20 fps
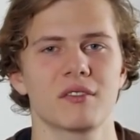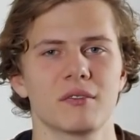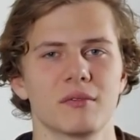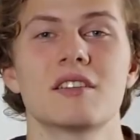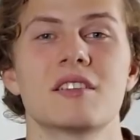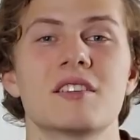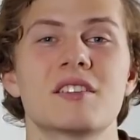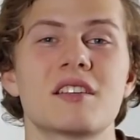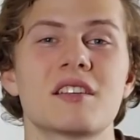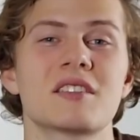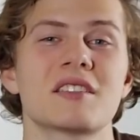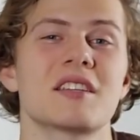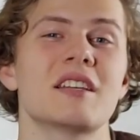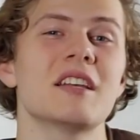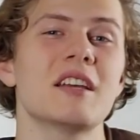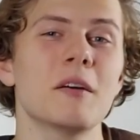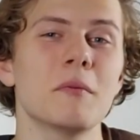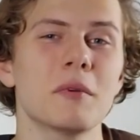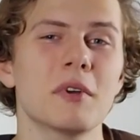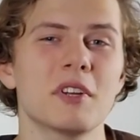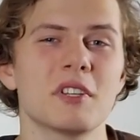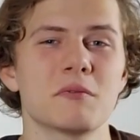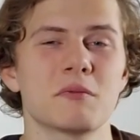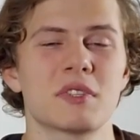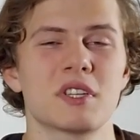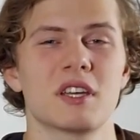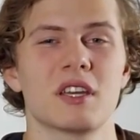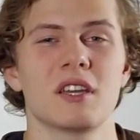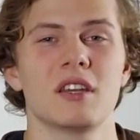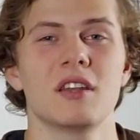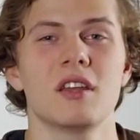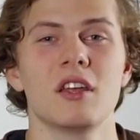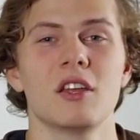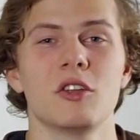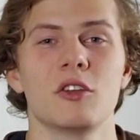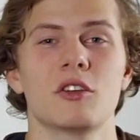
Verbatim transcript: Since as income comes in,